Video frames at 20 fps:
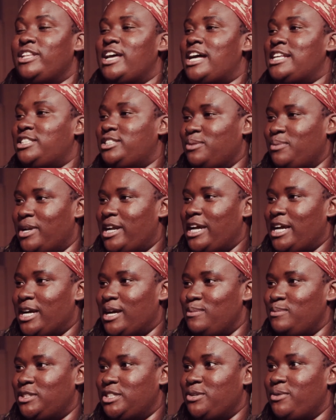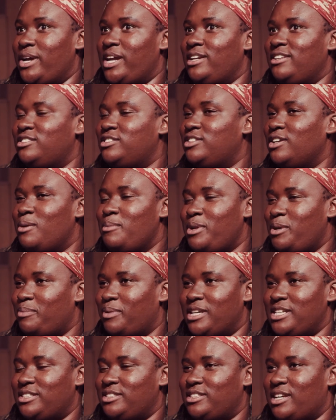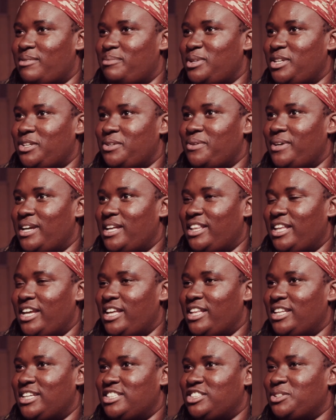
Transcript: that's the one I come to, and so many places have been doing it lately.